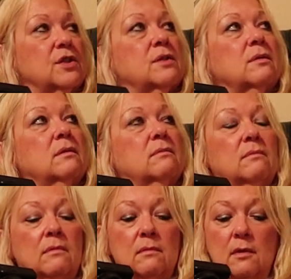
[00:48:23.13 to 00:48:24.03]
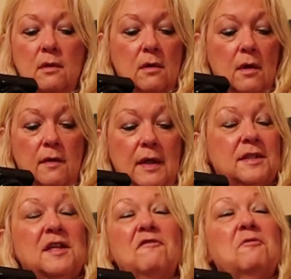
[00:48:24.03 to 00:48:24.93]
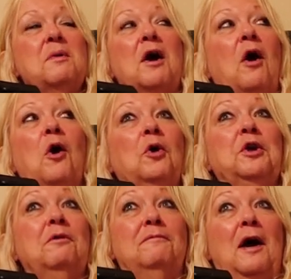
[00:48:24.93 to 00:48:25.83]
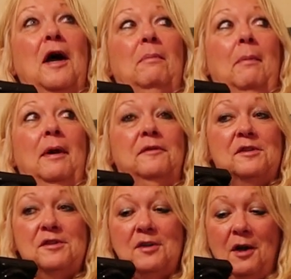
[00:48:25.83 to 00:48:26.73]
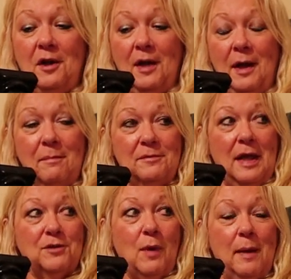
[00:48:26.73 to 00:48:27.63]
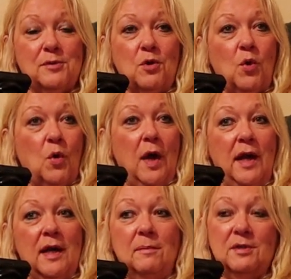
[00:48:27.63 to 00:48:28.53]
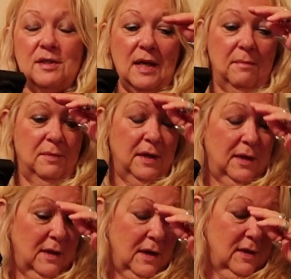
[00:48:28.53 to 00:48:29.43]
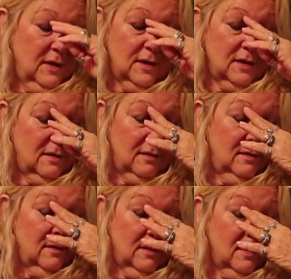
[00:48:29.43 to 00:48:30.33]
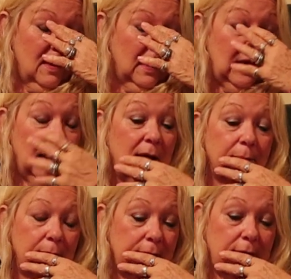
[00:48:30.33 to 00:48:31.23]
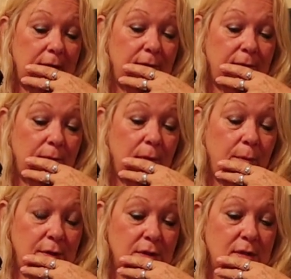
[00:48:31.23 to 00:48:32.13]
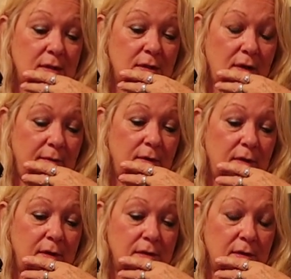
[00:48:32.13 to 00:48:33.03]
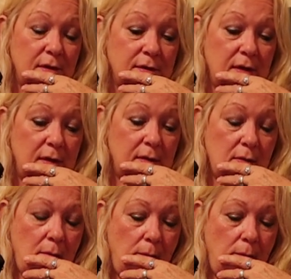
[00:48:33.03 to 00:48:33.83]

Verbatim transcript: just, it's giving me a whole new vibe about this doll. I'm, that's why I'm so quiet. I'm just, I'm like, I just. I can't believe what we just discovered in this doll's head.